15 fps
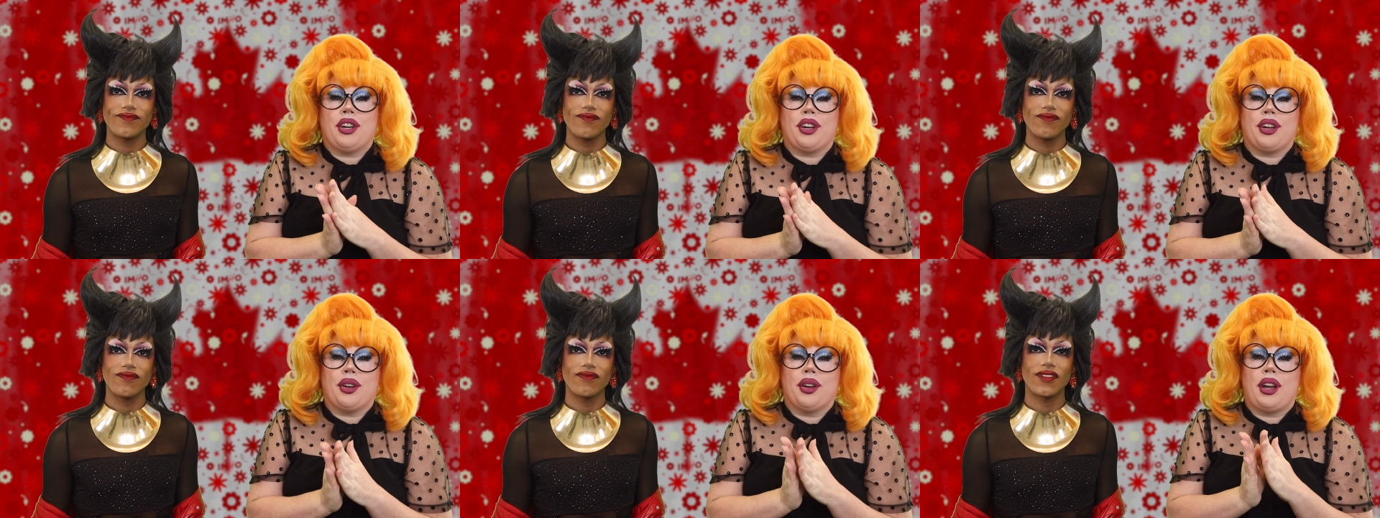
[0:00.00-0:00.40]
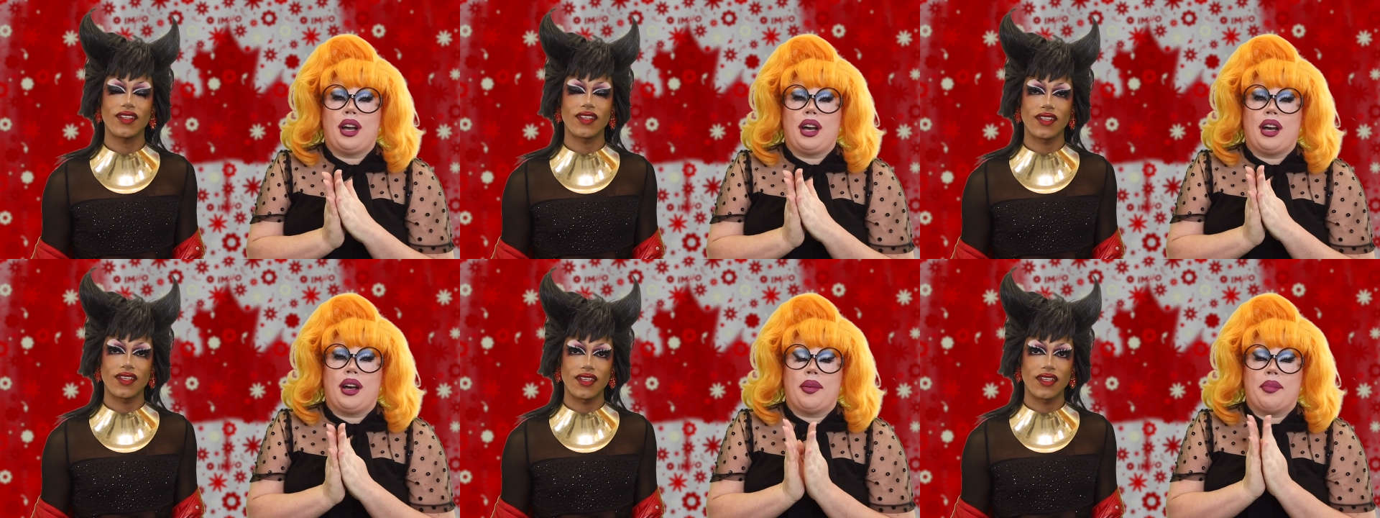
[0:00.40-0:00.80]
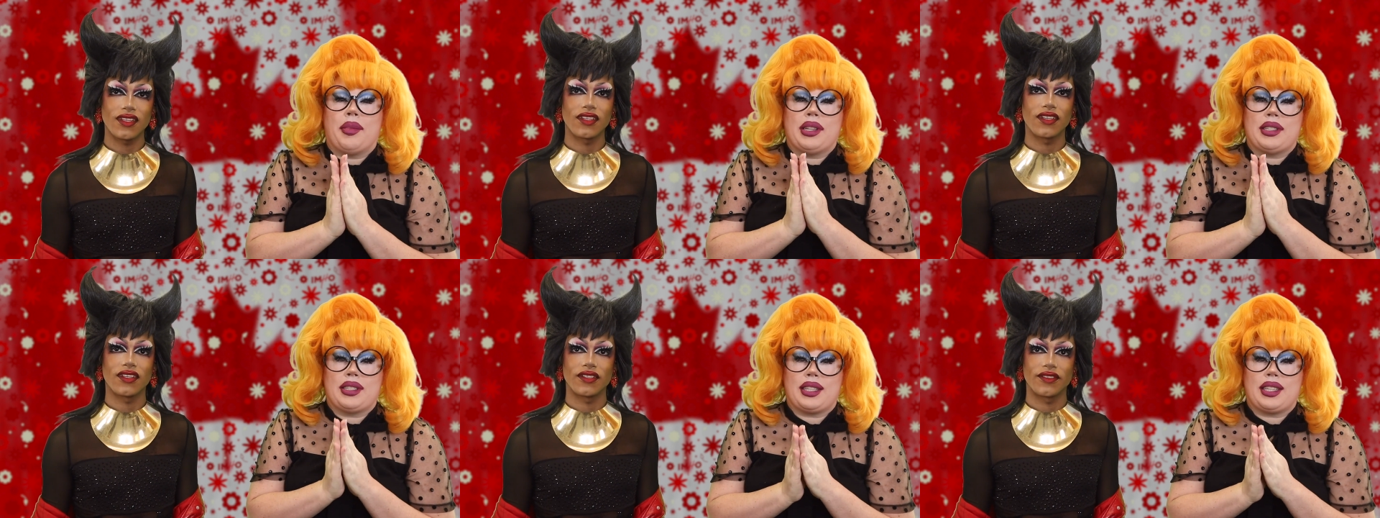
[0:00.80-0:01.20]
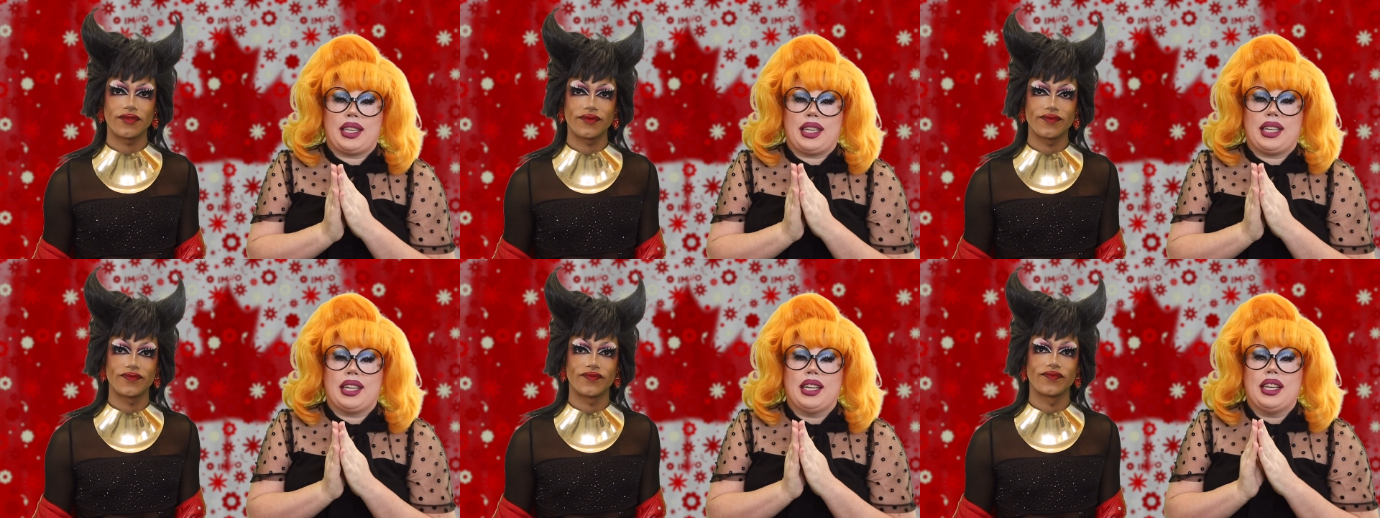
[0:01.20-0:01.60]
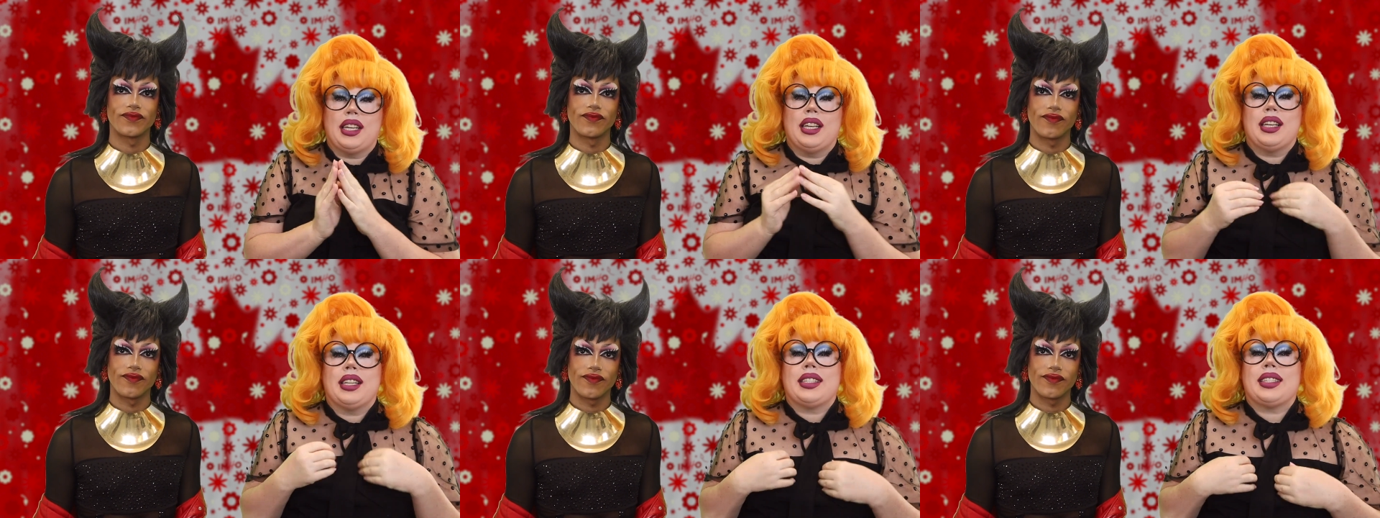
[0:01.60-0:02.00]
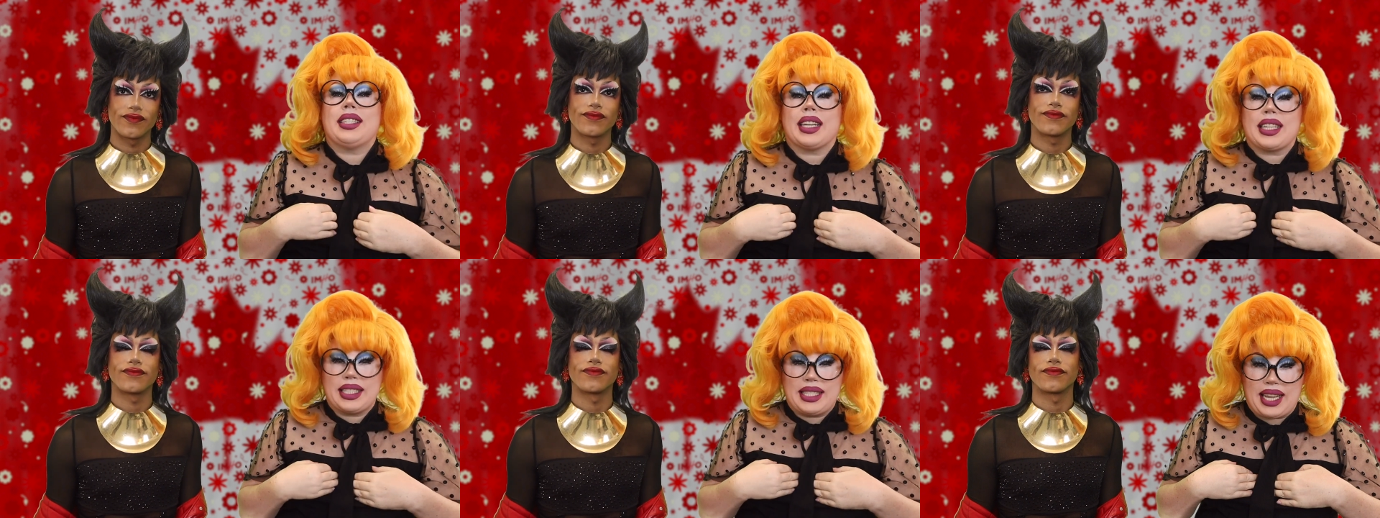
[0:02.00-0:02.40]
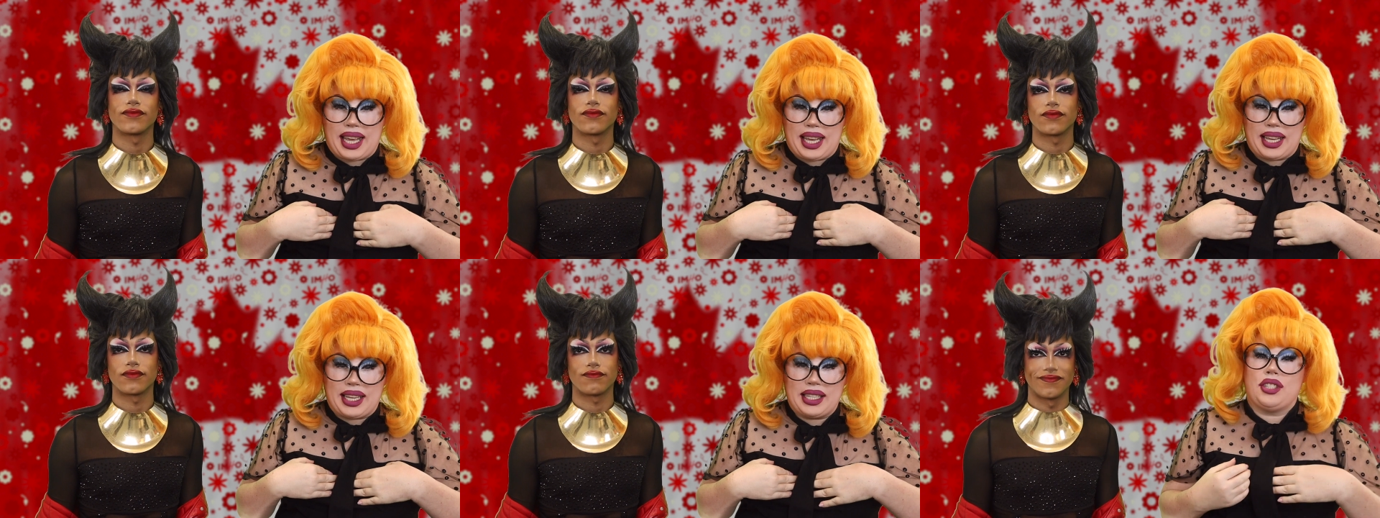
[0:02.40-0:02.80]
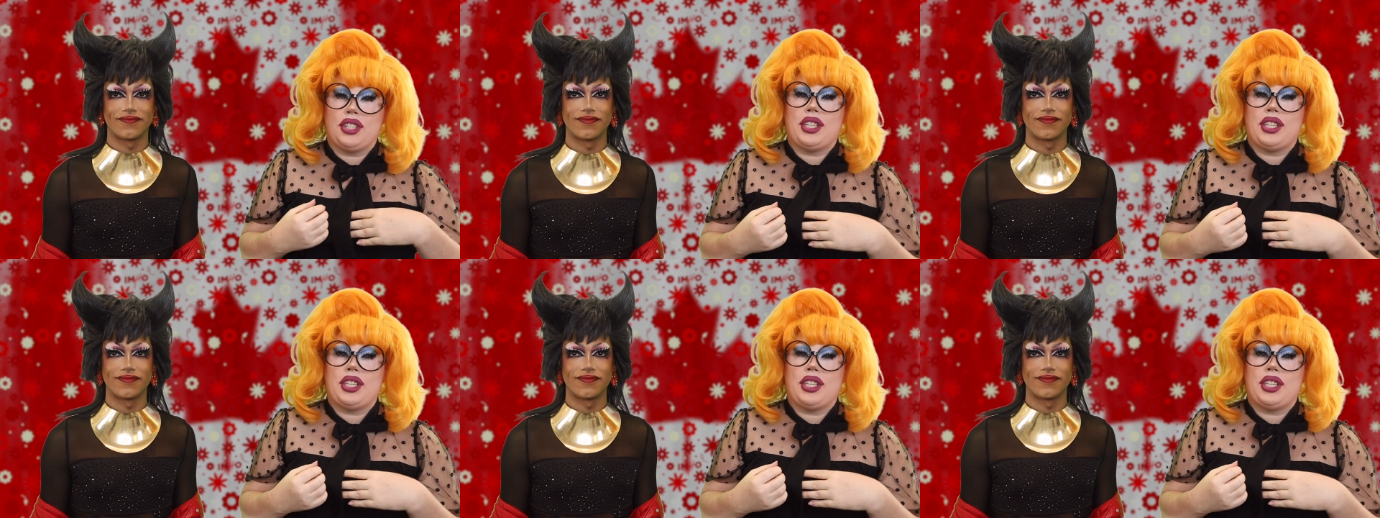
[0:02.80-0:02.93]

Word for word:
Speaker 1: her uh, monthly sick day.